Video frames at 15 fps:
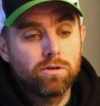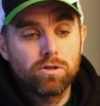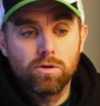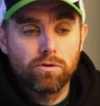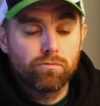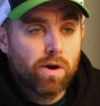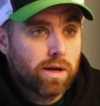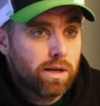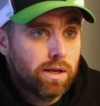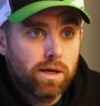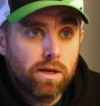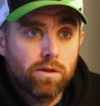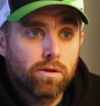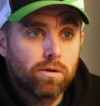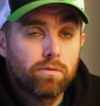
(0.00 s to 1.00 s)
do it
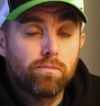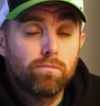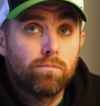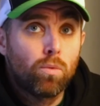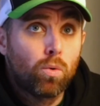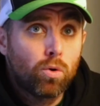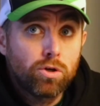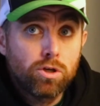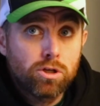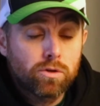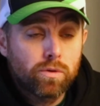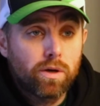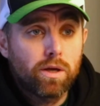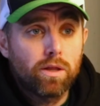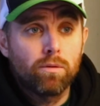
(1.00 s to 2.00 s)
regularly. The more you
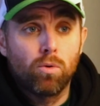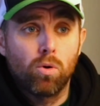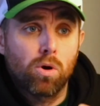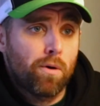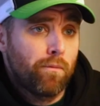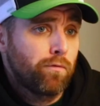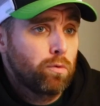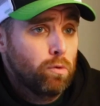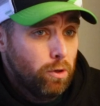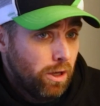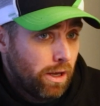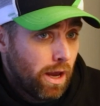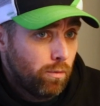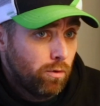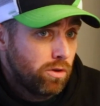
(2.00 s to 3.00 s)
do it, the more comfortable you
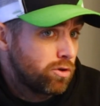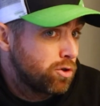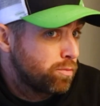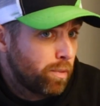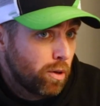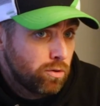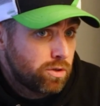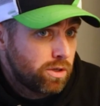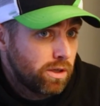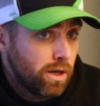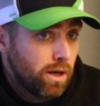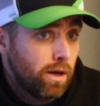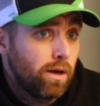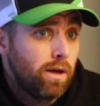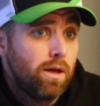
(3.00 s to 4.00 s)
get with just posting
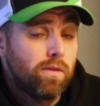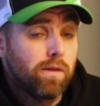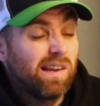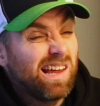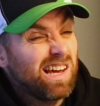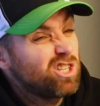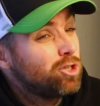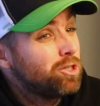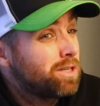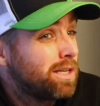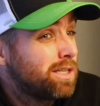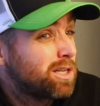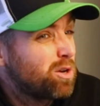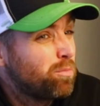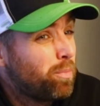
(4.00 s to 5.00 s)
it, the less you
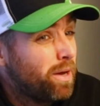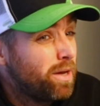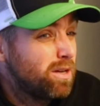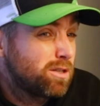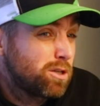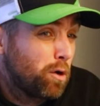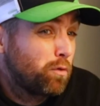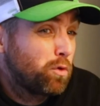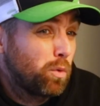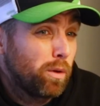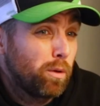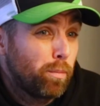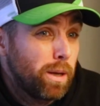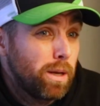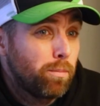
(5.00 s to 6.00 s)
tend to compare yourself to
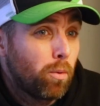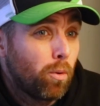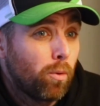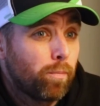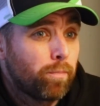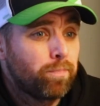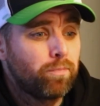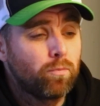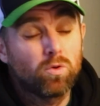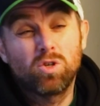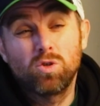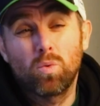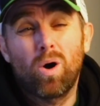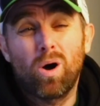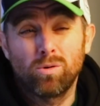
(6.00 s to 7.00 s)
other people, which
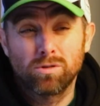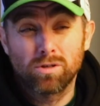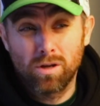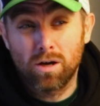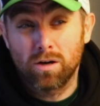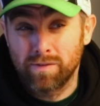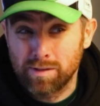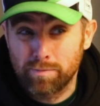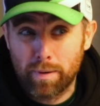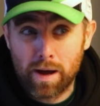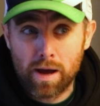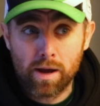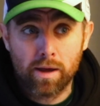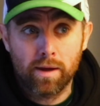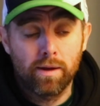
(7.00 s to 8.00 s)
is what holds a lot of us
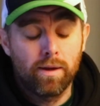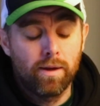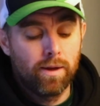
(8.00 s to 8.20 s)
back.